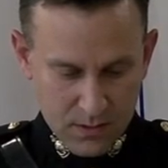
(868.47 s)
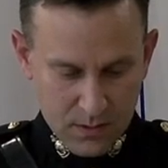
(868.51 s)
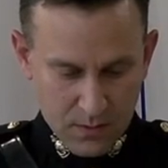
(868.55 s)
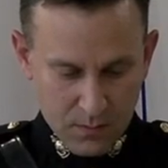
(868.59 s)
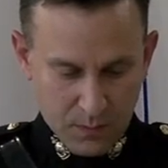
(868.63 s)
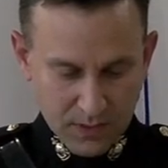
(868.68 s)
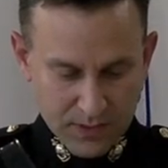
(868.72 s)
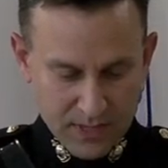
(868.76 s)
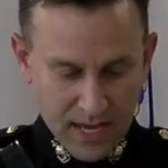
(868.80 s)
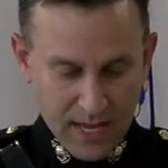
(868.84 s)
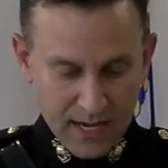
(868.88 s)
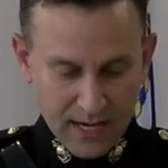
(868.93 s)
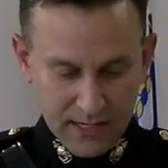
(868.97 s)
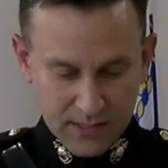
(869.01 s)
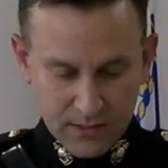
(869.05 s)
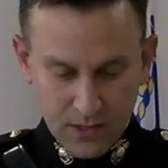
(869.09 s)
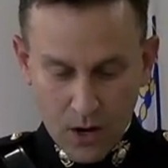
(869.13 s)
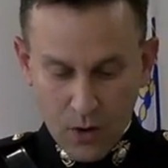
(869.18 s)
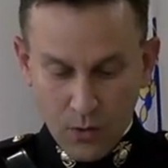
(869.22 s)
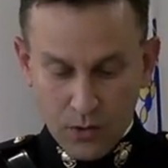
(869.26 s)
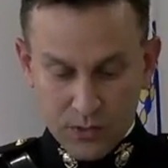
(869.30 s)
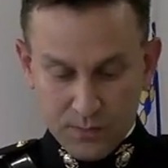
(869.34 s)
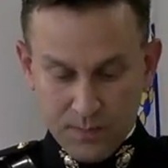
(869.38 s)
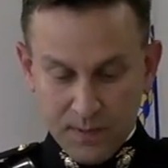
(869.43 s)
But that has
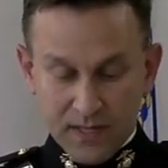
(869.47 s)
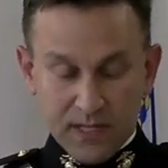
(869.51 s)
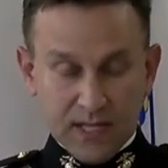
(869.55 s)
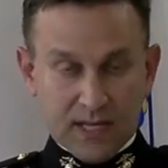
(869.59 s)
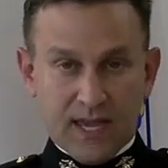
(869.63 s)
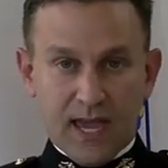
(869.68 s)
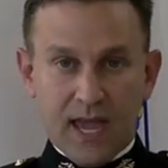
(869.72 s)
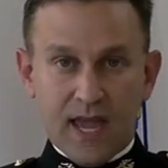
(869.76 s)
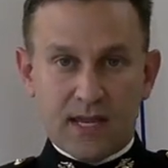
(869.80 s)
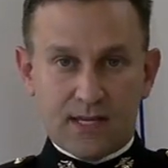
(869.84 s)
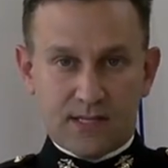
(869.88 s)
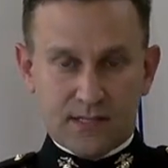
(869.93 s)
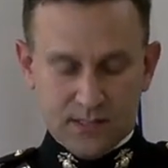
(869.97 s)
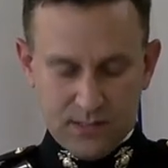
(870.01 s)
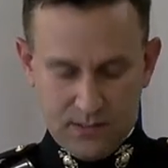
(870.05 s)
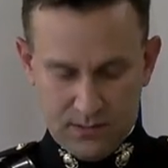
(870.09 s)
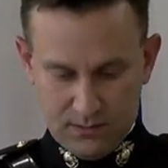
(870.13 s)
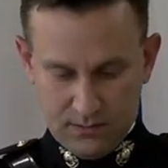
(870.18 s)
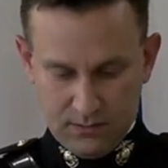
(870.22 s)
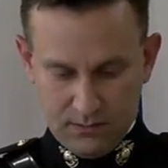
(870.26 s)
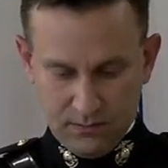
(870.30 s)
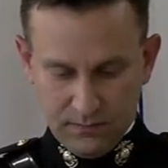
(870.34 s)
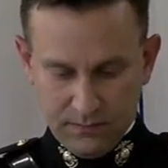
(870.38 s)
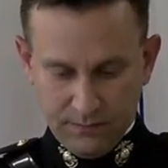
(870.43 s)
always been the case.
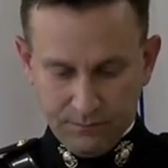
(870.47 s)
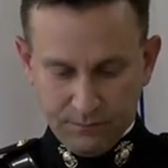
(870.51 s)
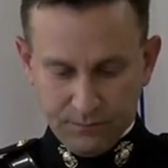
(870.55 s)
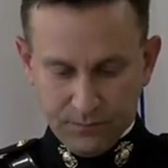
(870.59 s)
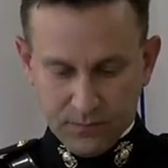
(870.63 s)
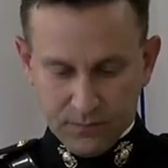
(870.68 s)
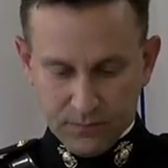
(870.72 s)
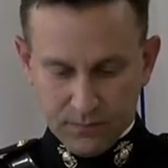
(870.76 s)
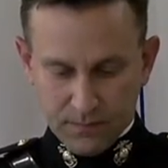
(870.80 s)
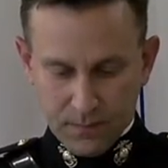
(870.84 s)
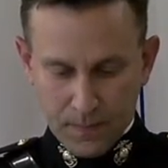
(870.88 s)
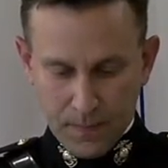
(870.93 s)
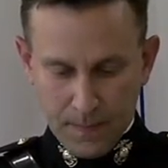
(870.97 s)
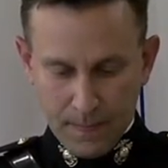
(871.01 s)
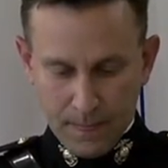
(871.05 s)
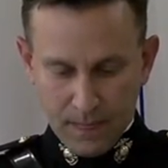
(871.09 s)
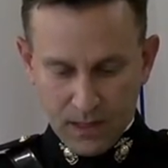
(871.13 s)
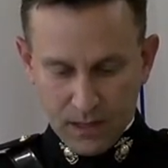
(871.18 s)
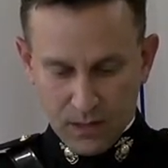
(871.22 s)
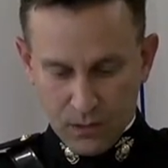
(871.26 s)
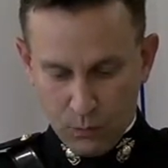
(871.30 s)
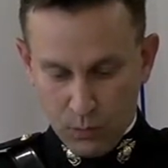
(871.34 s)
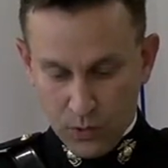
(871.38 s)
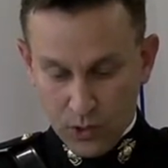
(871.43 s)

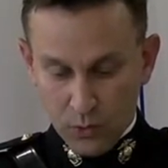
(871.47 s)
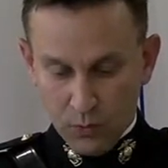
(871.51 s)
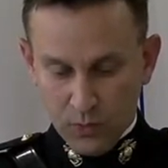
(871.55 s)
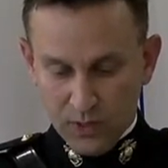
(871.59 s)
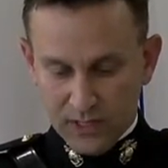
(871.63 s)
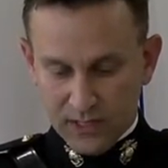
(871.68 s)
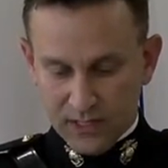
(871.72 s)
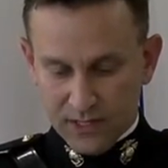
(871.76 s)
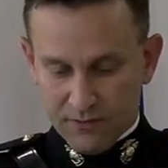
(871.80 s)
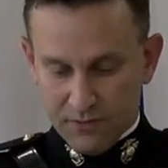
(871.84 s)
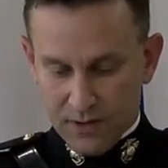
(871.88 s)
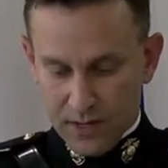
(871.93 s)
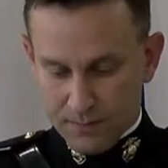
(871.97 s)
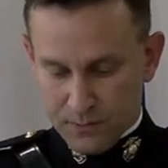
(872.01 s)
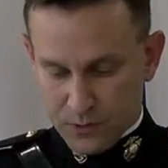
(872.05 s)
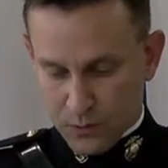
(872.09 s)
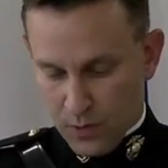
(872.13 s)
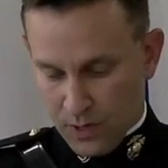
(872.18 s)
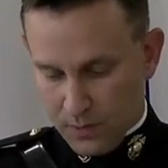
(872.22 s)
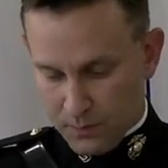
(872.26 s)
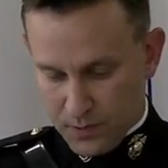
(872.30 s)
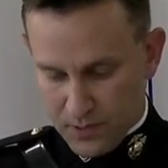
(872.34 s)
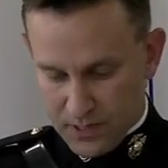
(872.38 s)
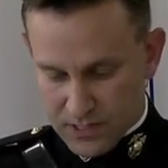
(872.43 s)
Will we live up to
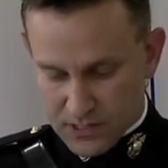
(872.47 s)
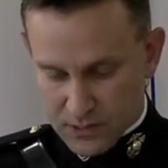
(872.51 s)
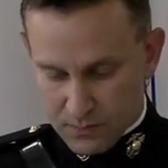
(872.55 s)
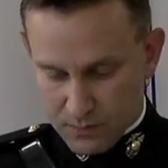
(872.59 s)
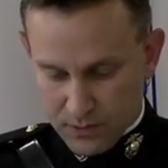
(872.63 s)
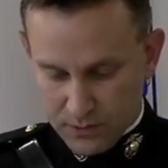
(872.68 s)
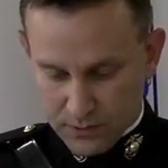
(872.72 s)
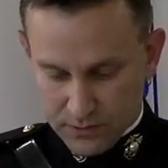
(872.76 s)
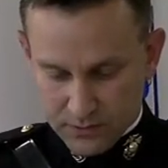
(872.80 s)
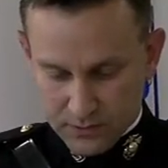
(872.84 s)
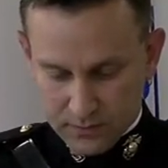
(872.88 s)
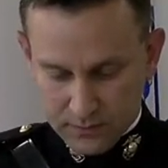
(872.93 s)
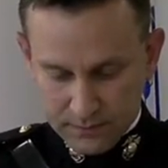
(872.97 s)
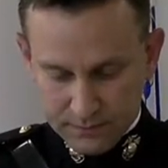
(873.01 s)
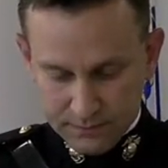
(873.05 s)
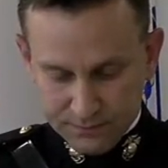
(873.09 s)
our principles?